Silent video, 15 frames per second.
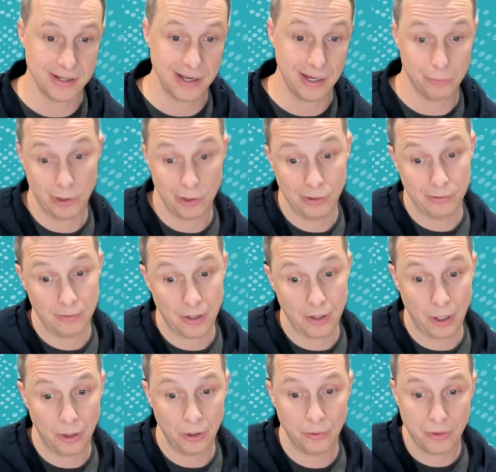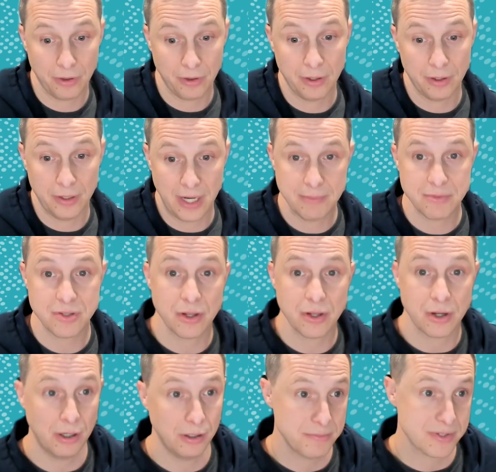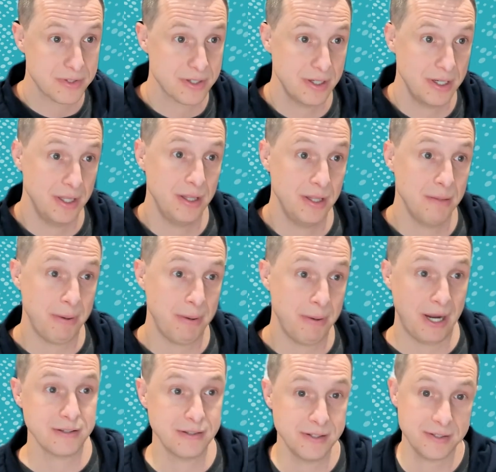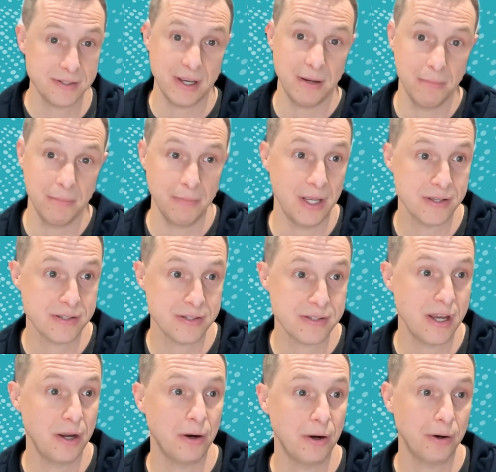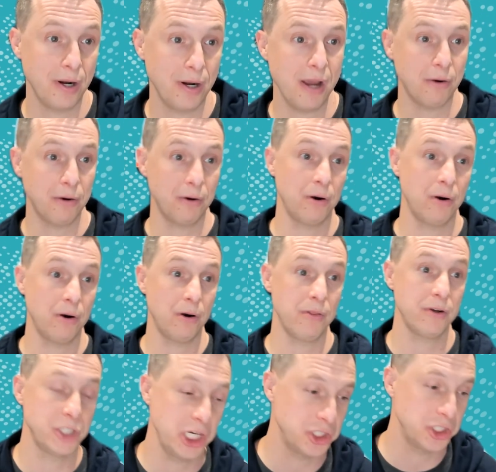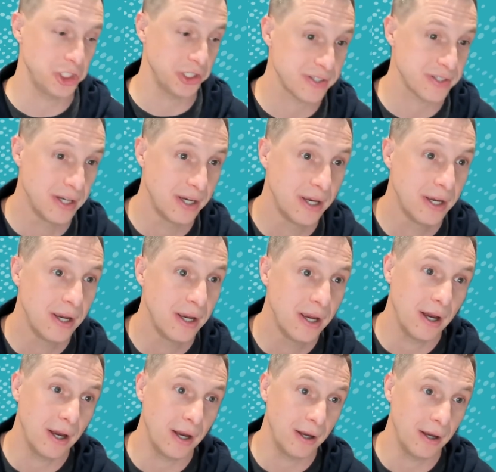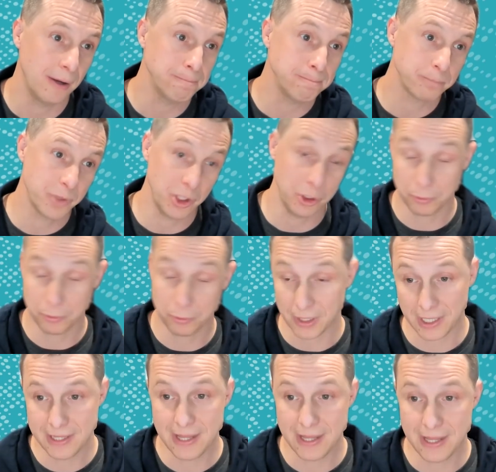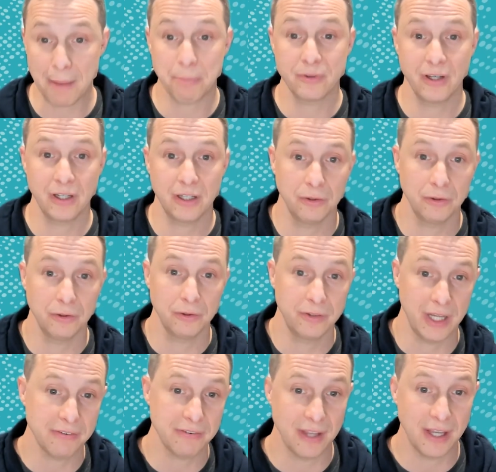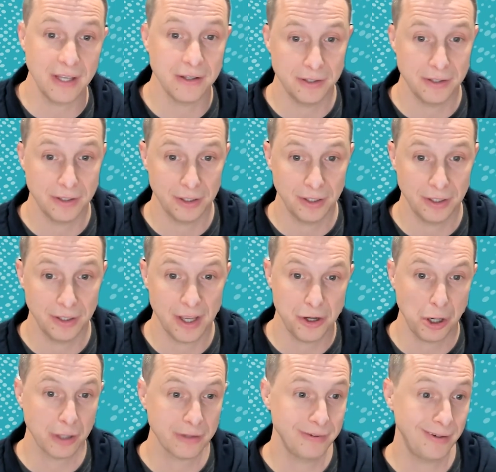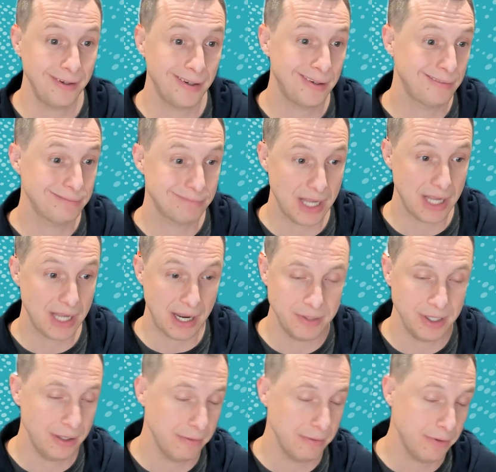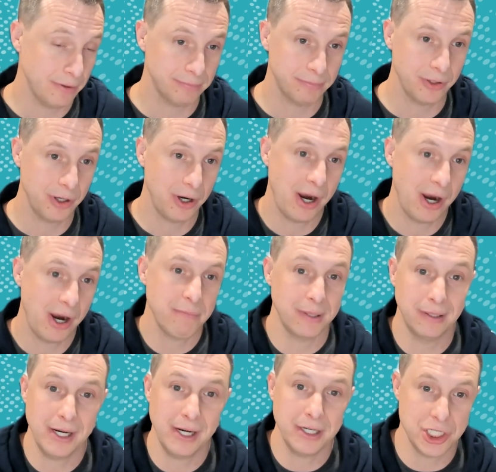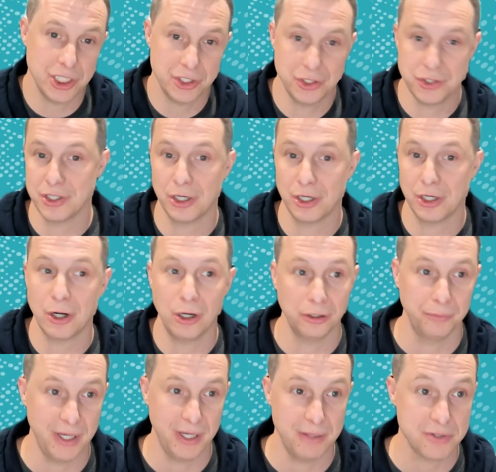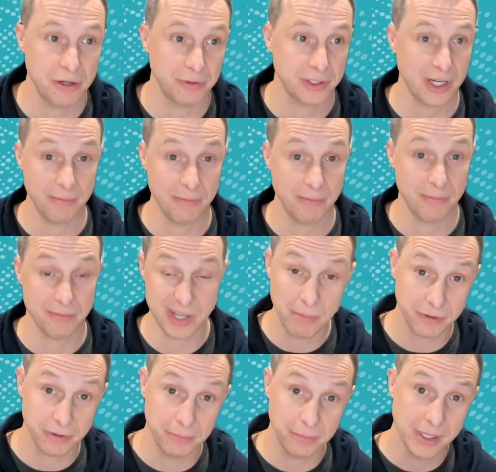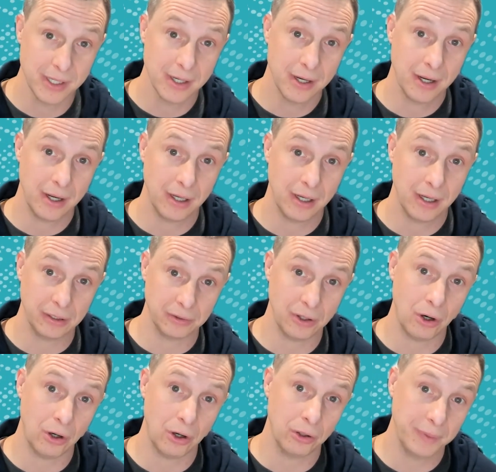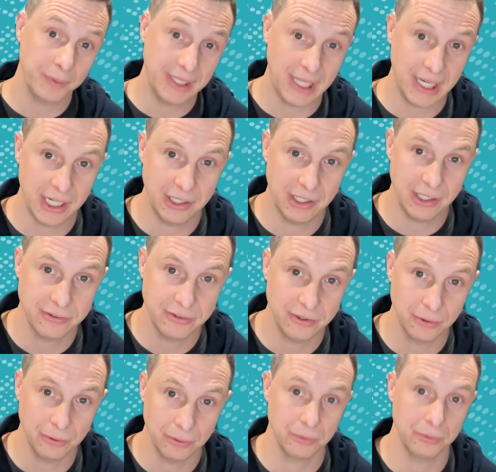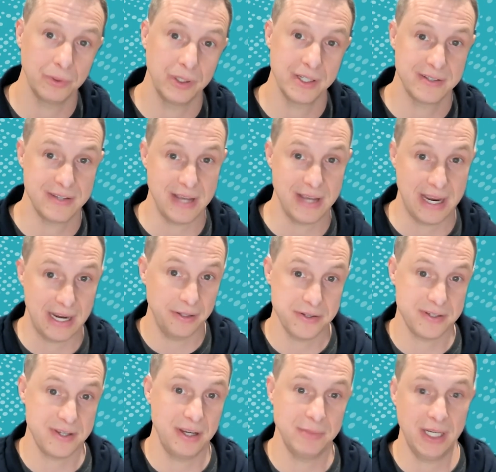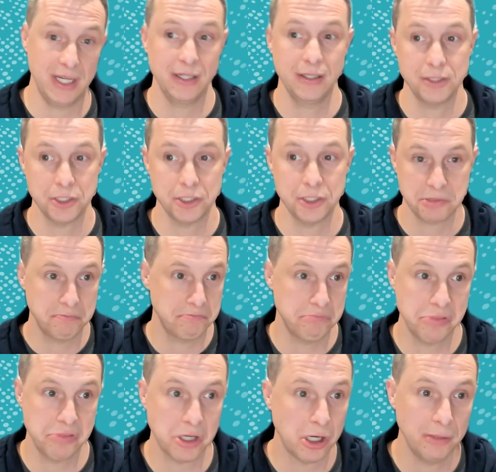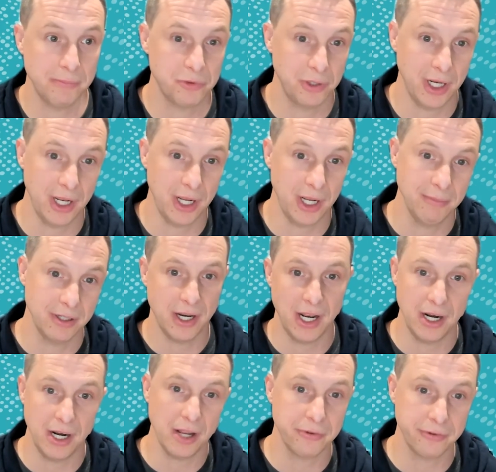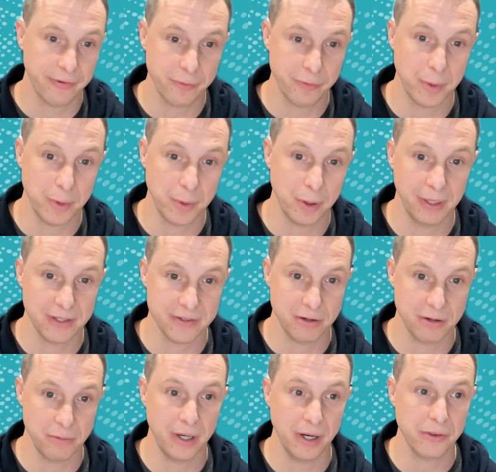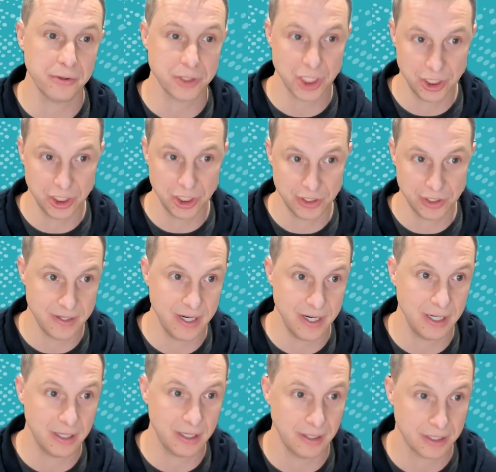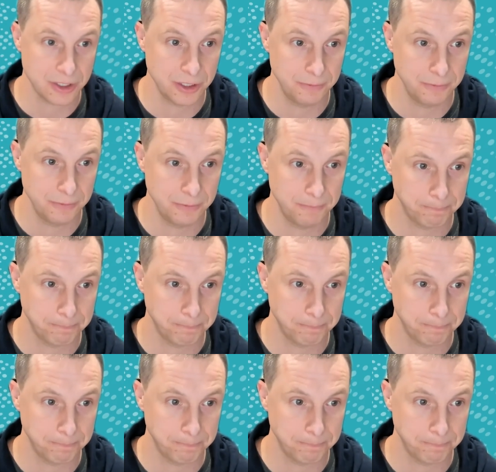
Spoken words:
like, well, are the names of the columns in the past the same as they are now, or are there changes? Like in that particular data set in the New York City cab data, there have been a lot of changes in column names over time. Some of them are related to exactly the same data, just the columns renamed, and others of them are because there have been other changes in the data collection.